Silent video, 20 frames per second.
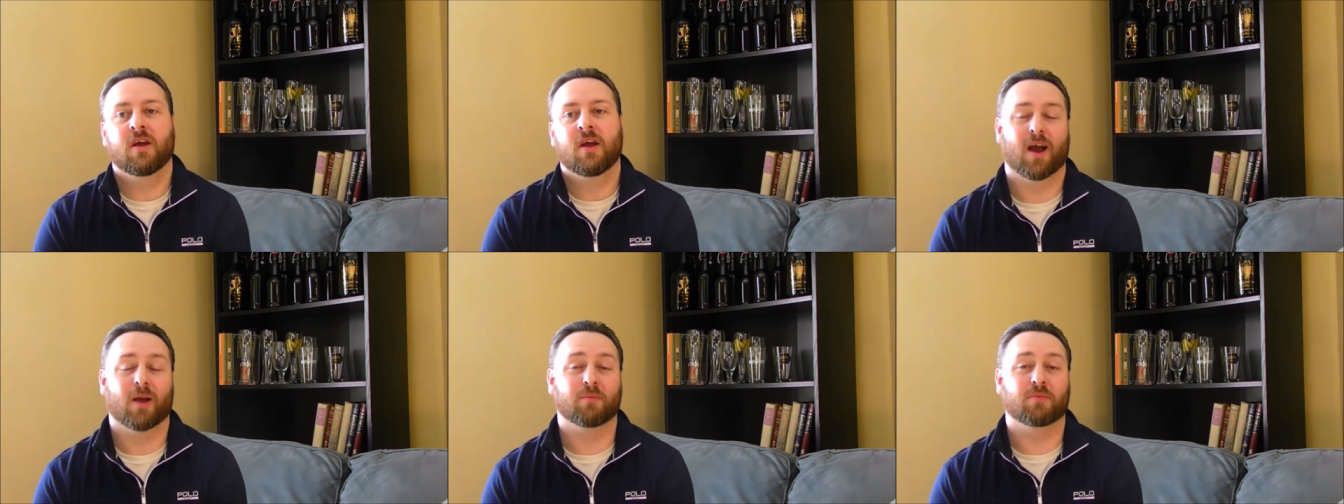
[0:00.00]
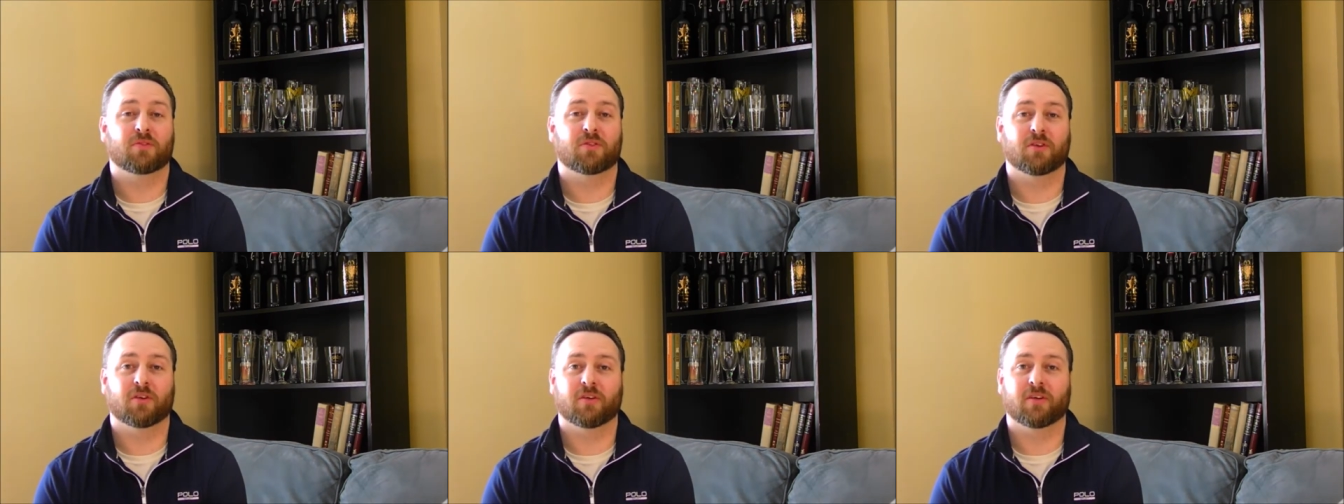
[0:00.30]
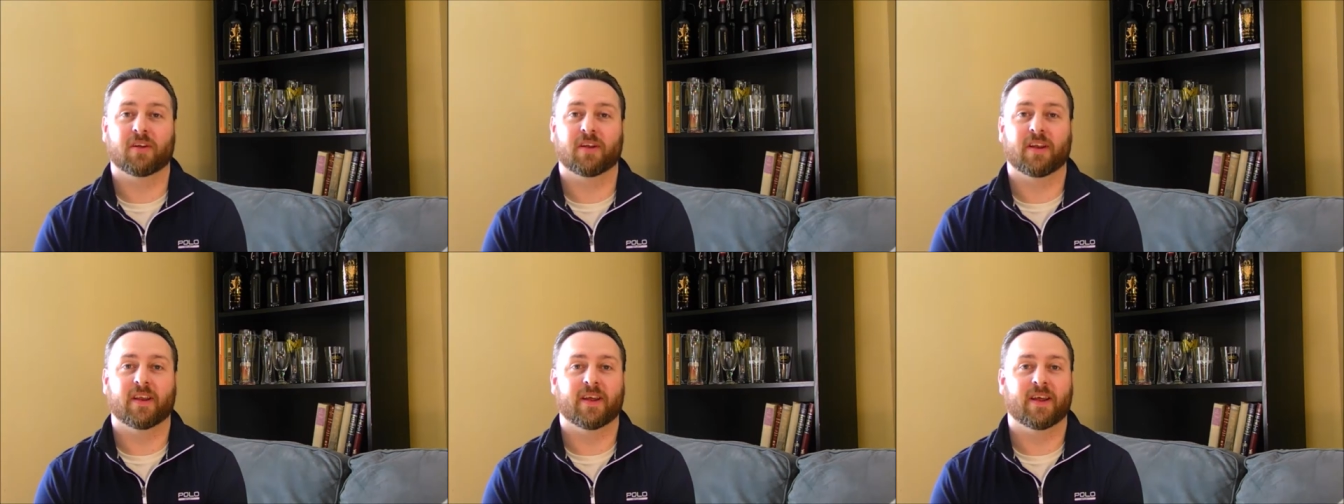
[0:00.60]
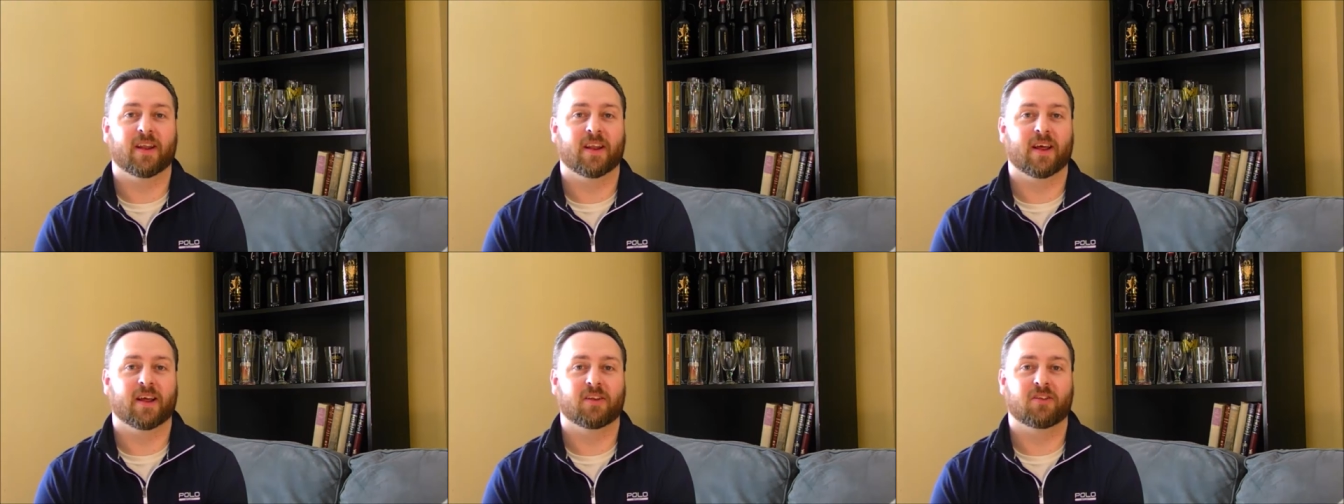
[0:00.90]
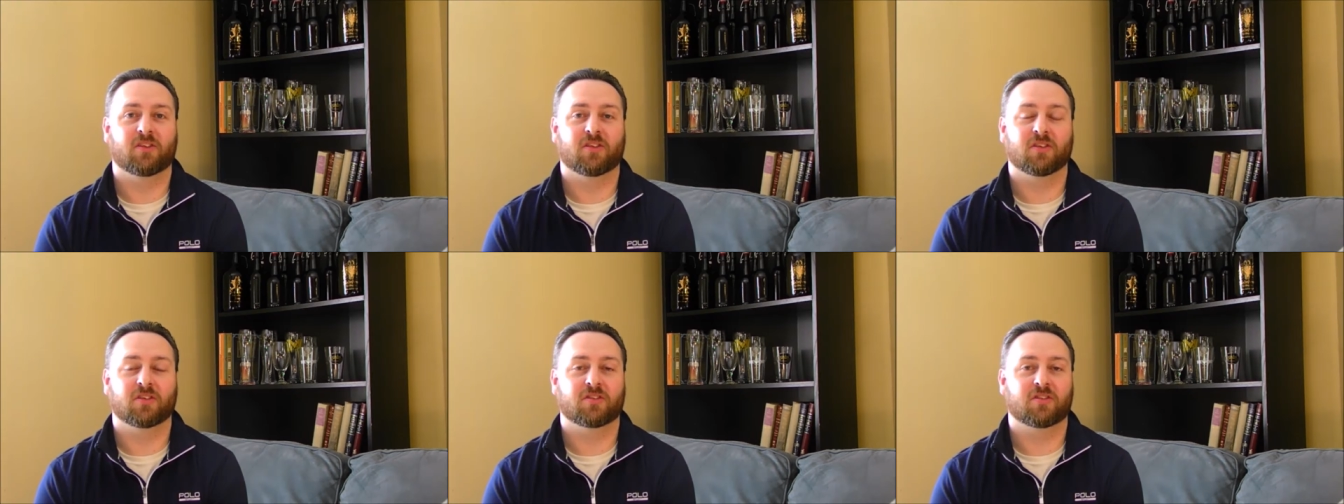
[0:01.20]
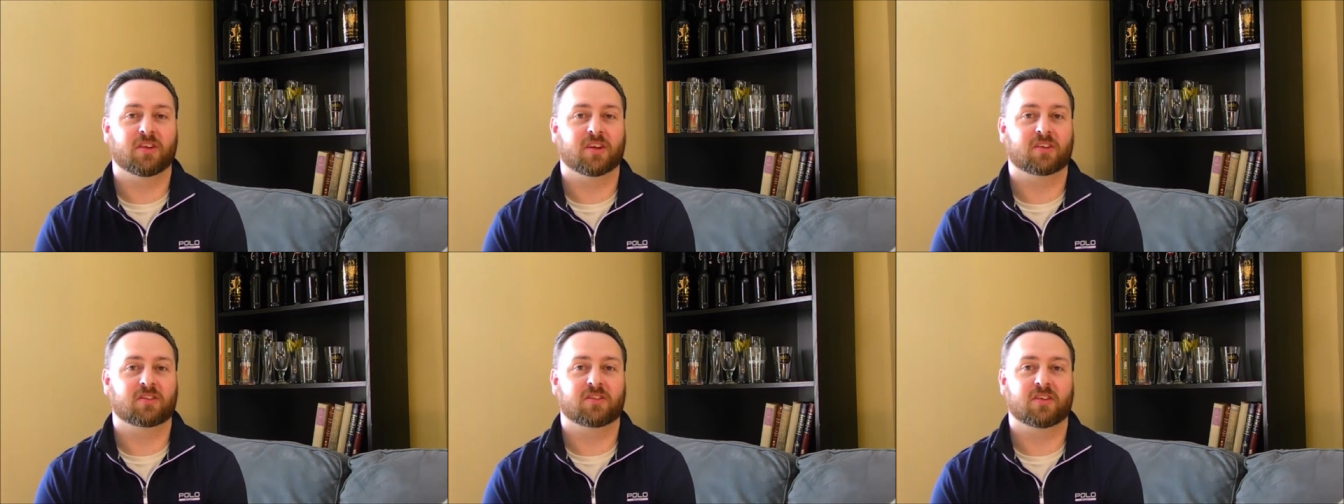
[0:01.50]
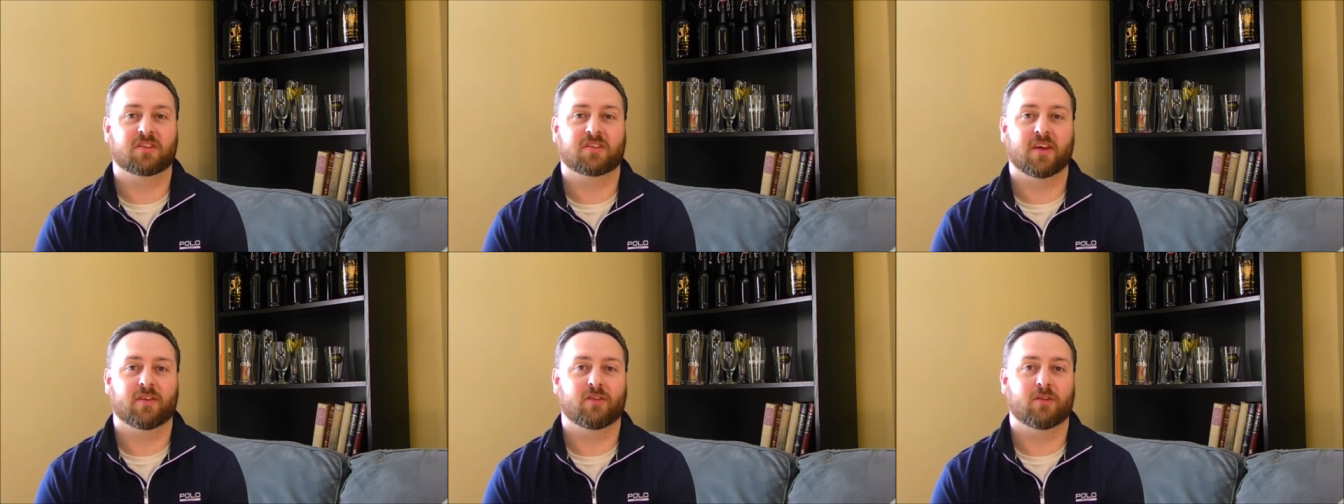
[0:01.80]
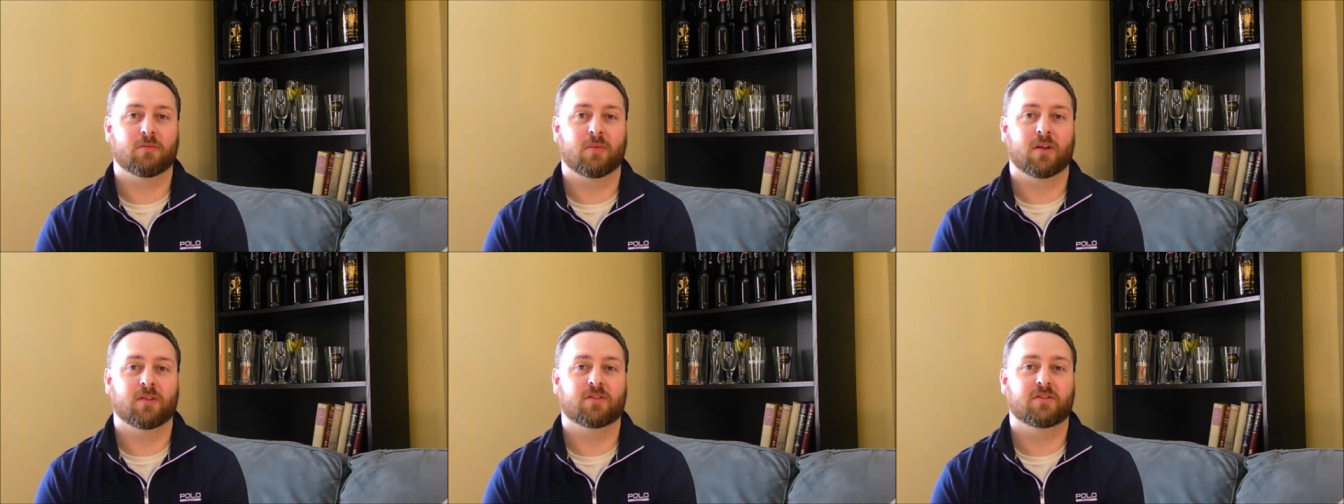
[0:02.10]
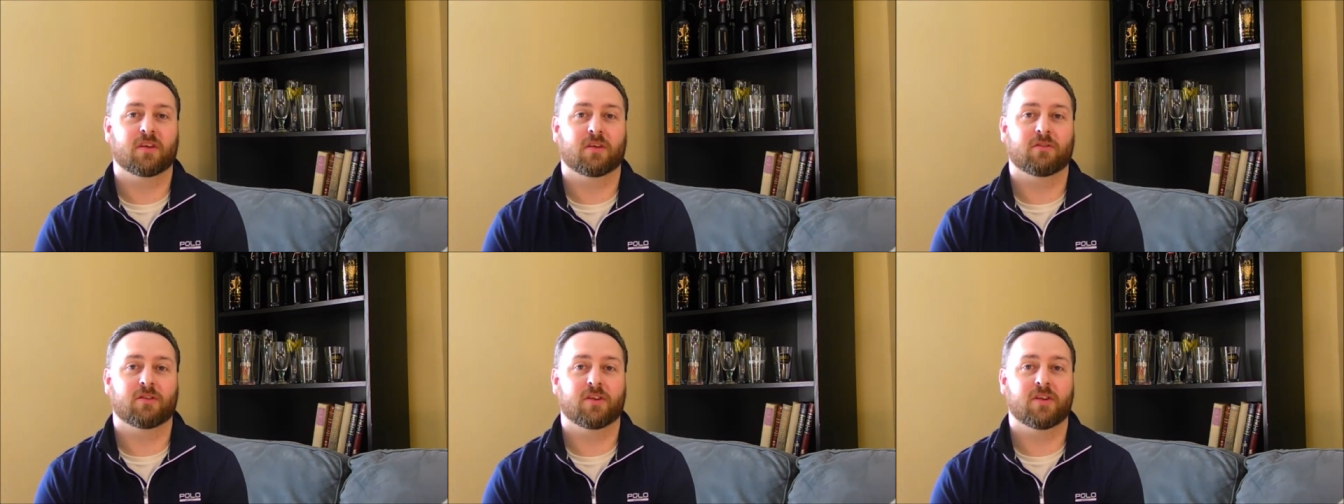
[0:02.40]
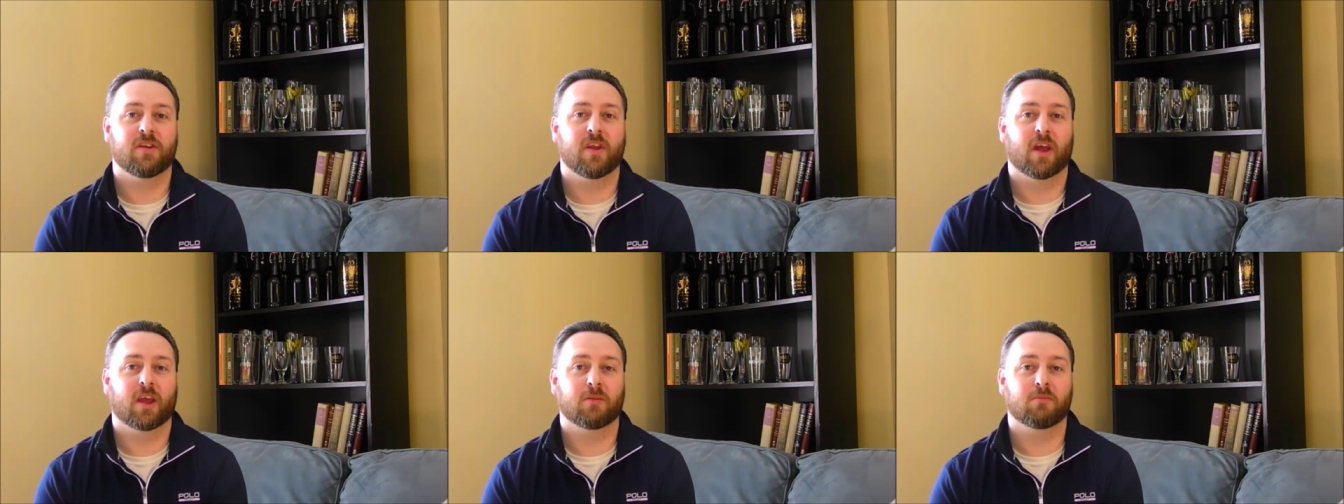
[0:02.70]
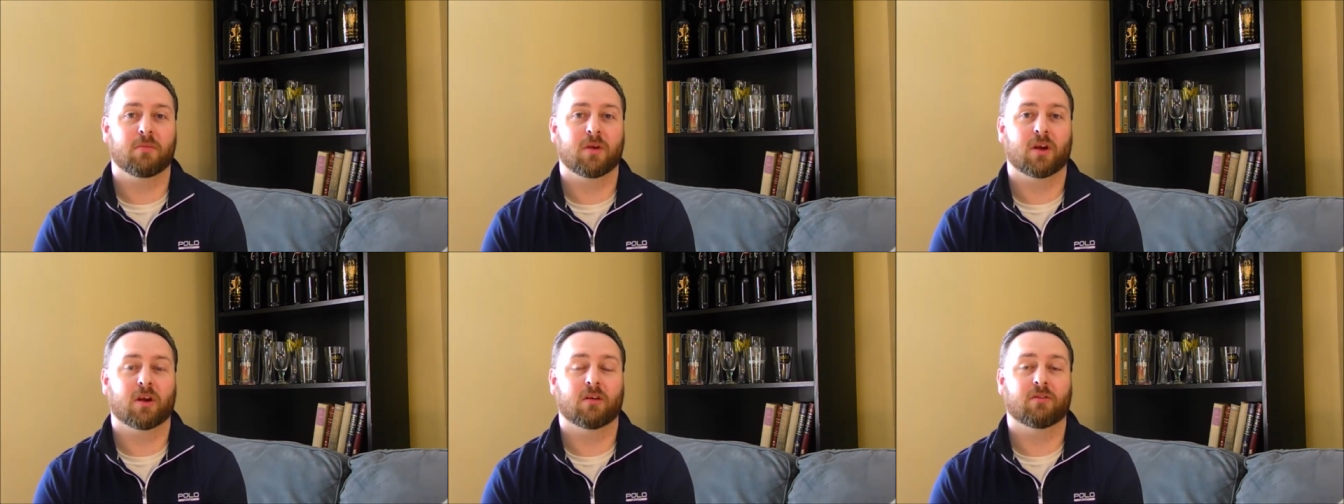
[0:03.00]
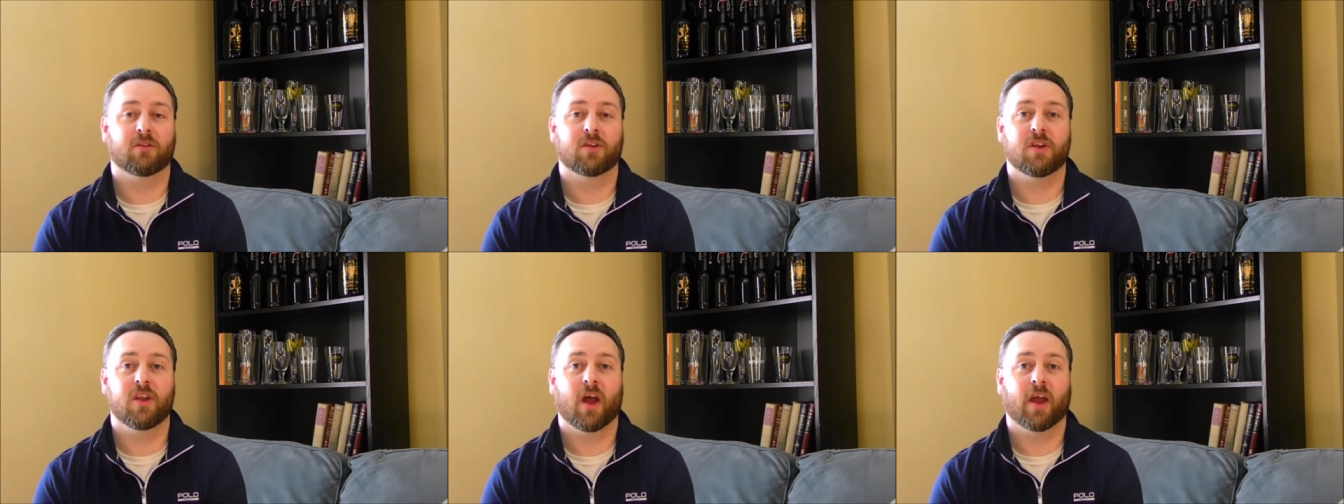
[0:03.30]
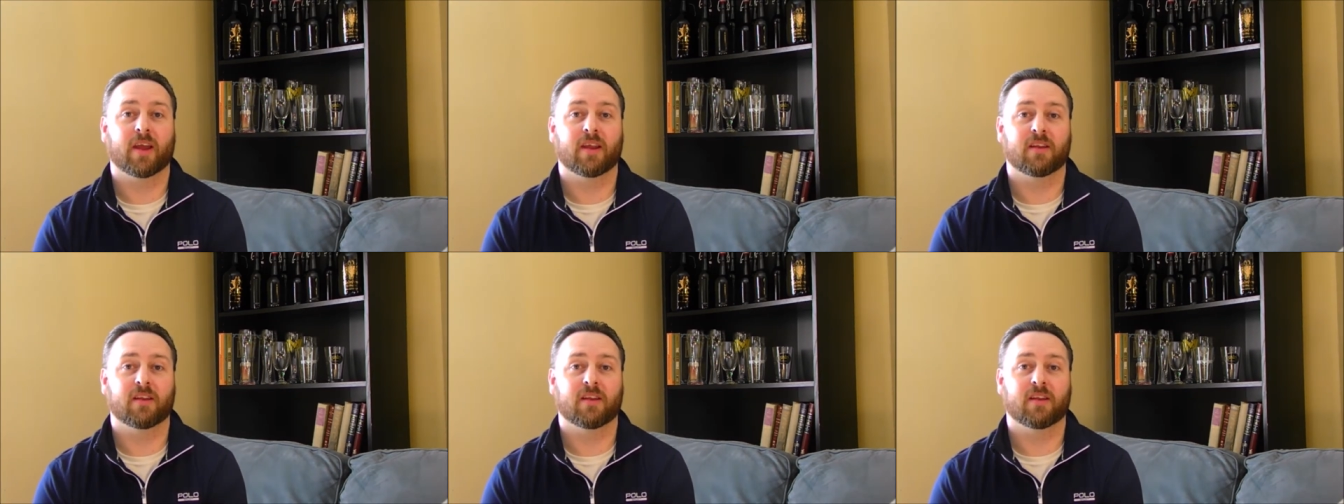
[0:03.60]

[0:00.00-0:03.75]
I'm certain it led to six to seven months of a nightmare of a